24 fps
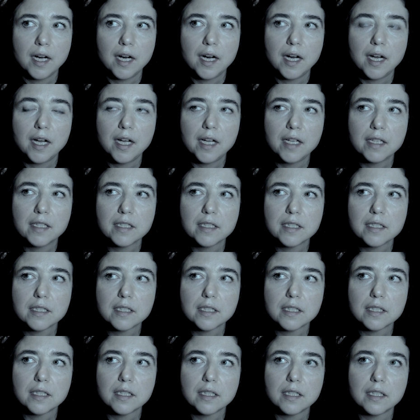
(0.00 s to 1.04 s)
And
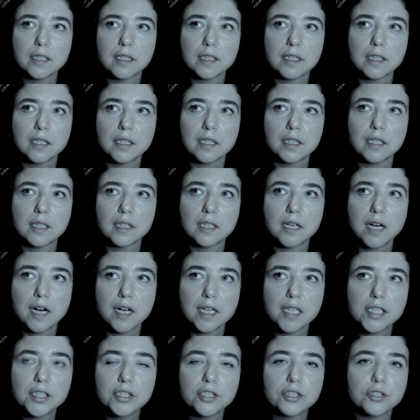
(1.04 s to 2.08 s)

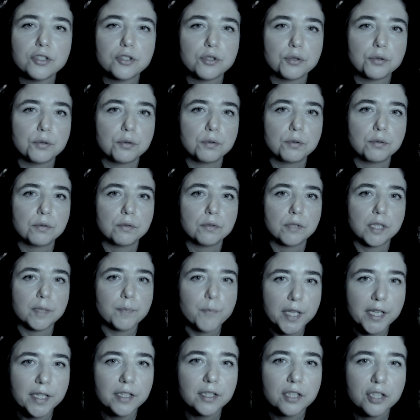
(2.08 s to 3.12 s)
courage to
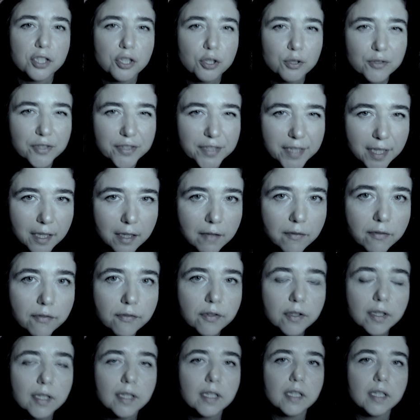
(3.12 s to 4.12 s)
remain yourself,